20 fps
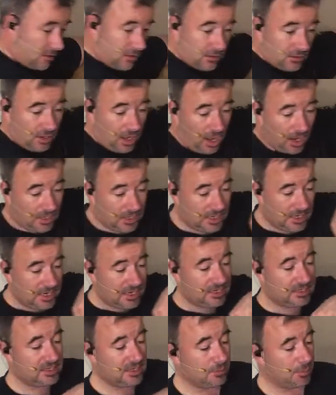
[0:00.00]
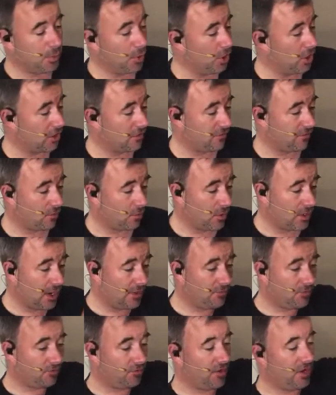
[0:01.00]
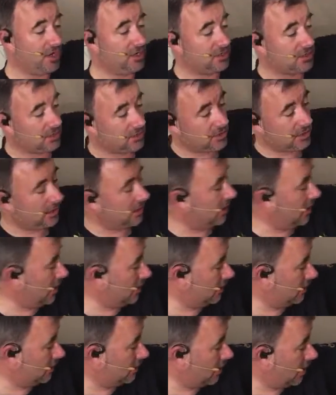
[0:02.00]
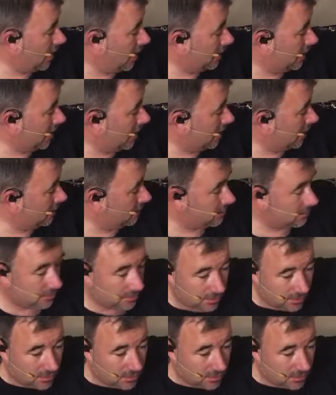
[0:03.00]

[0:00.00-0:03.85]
an easy book for whatever reason to get in 9/8.